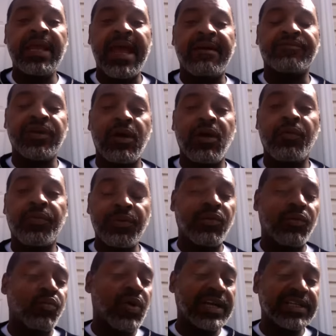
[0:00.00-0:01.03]
have to go
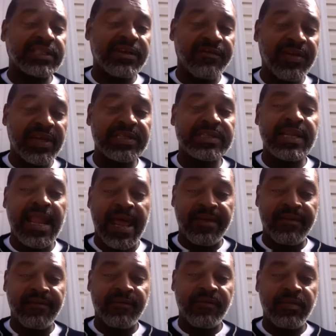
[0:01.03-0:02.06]
through the rest of his
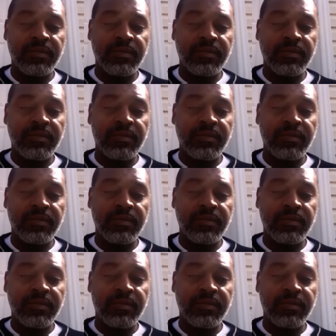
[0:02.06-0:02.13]
life